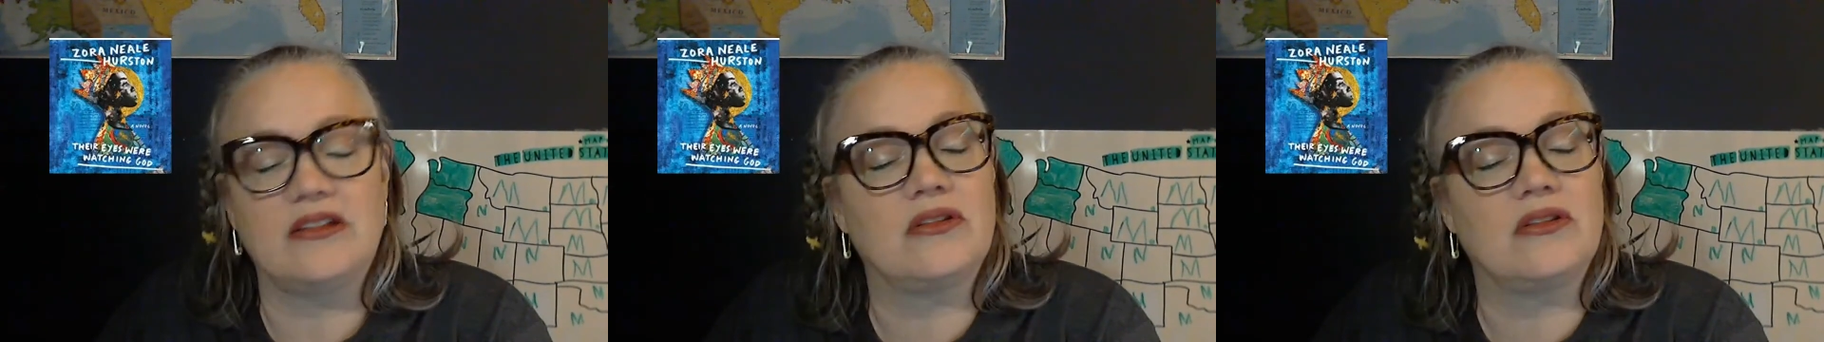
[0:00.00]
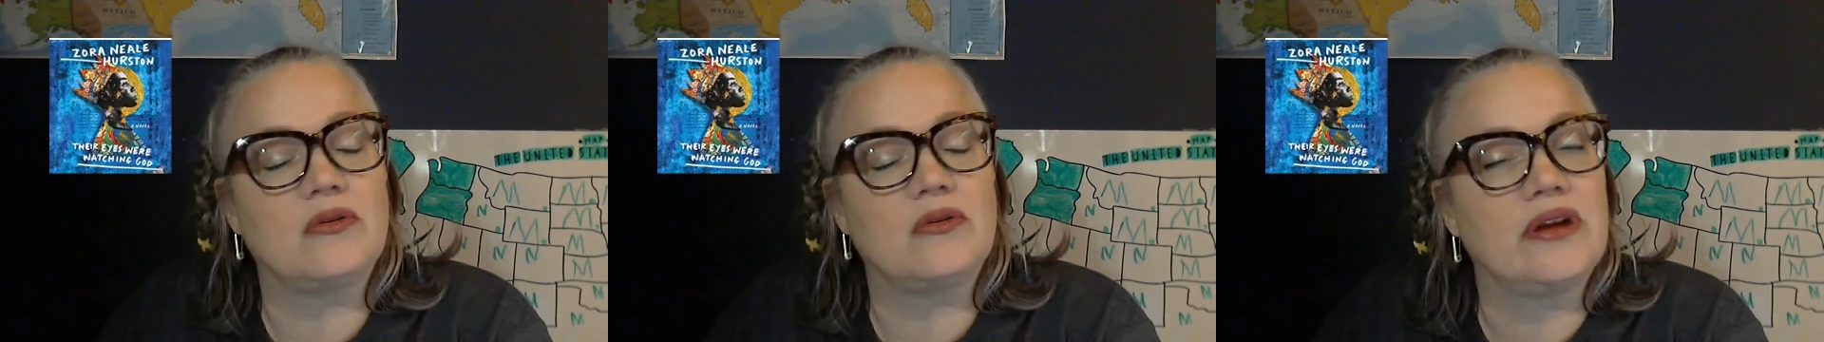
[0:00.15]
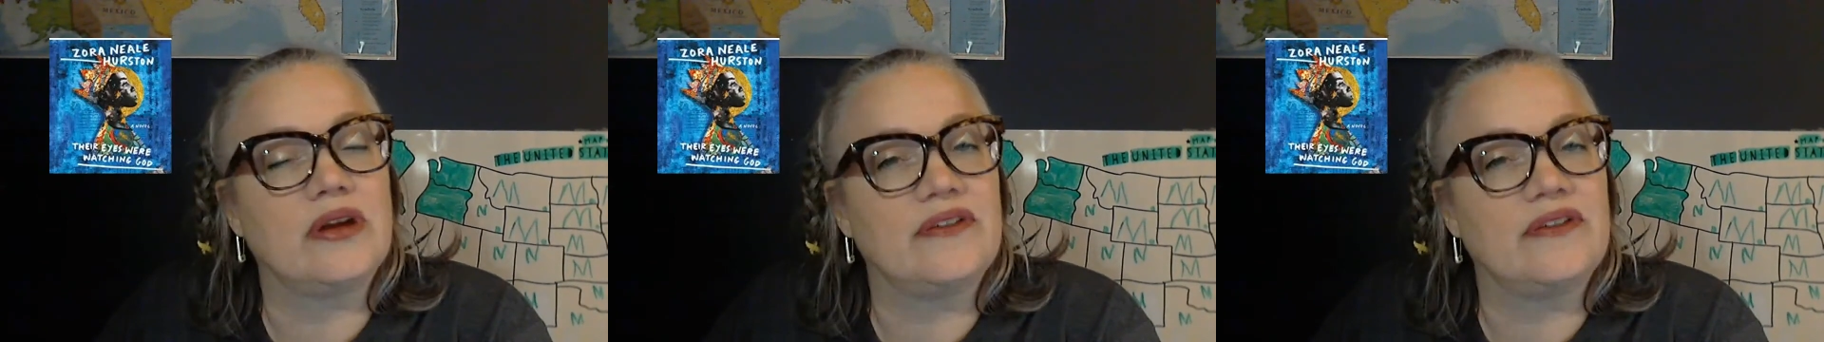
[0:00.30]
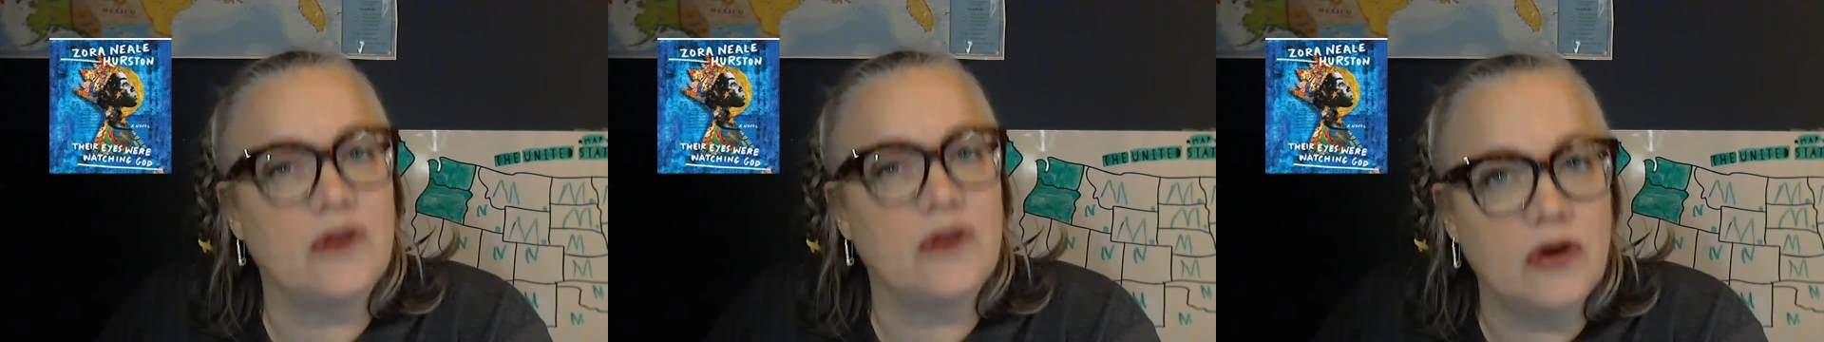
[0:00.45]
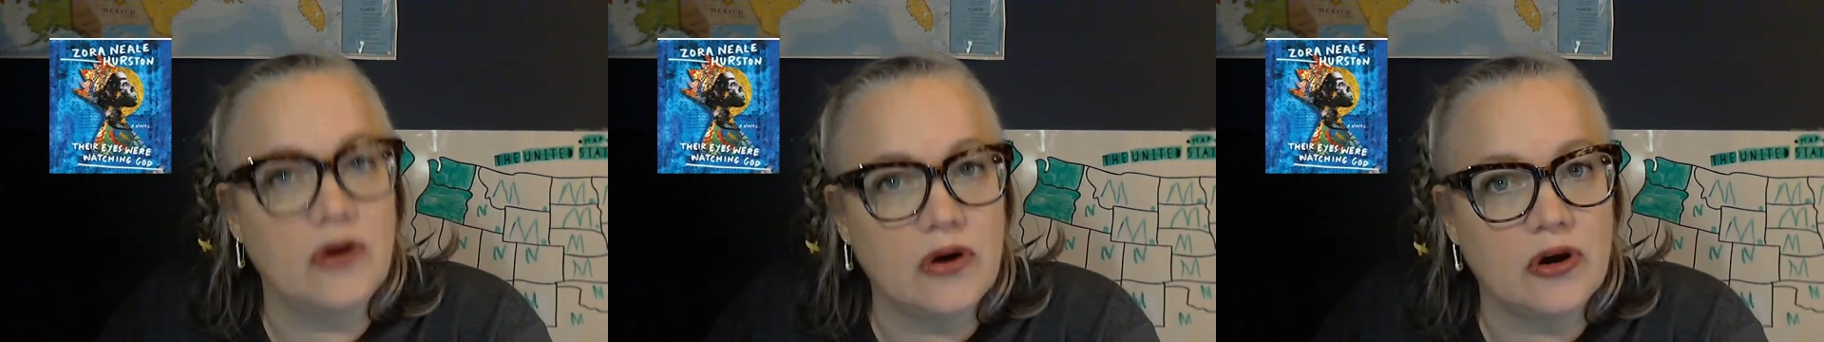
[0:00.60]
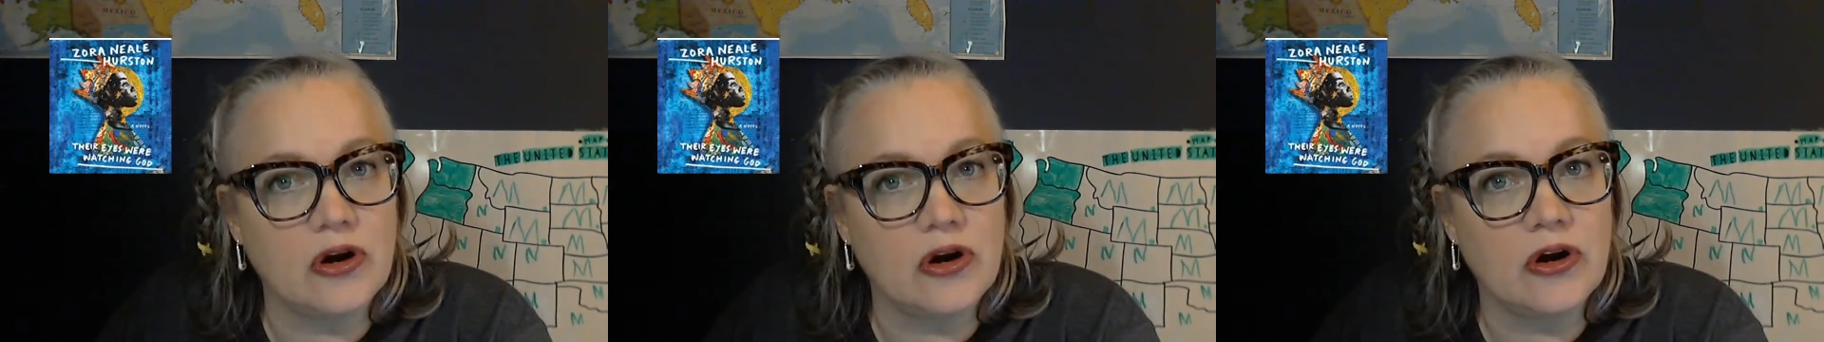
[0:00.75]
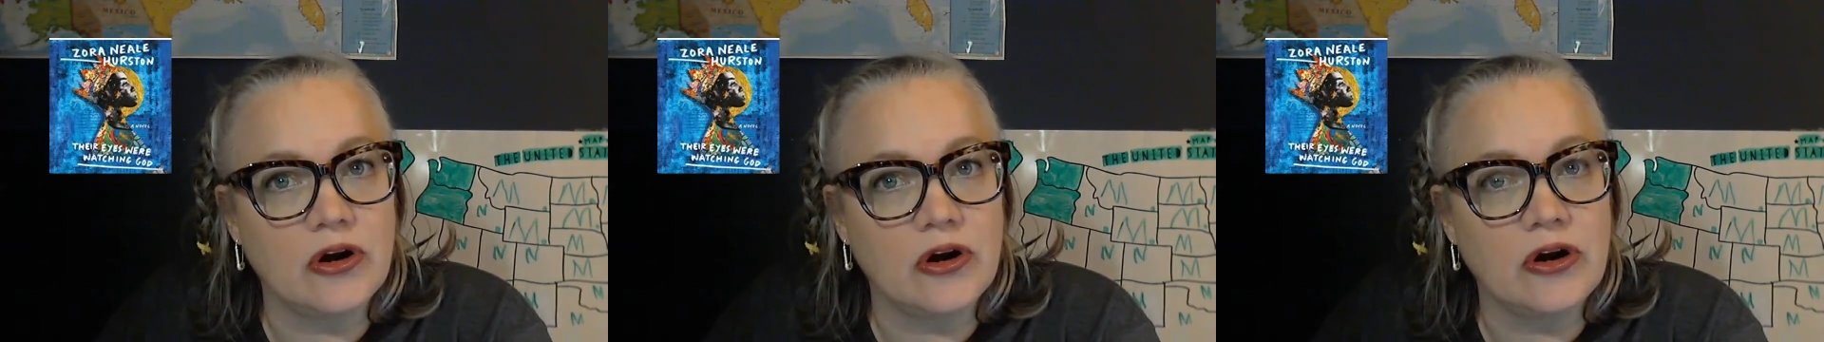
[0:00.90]
story of
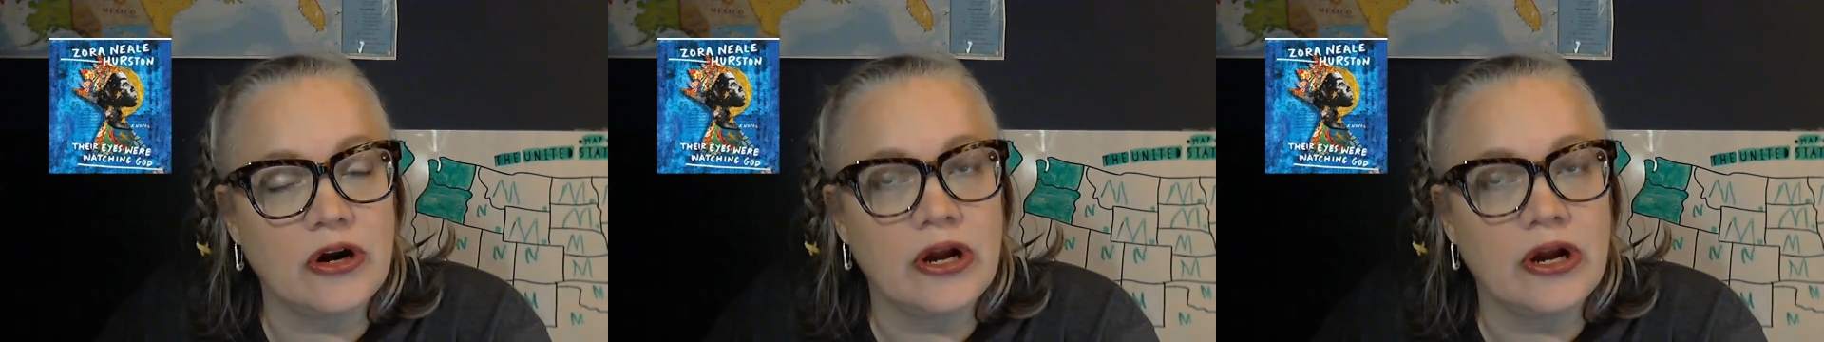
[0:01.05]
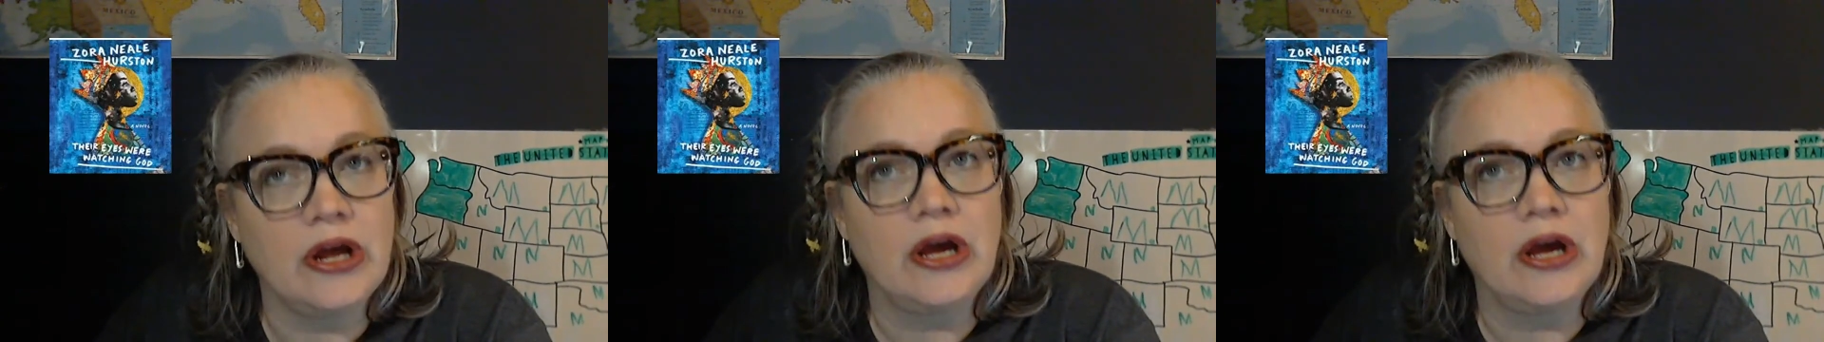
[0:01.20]
her,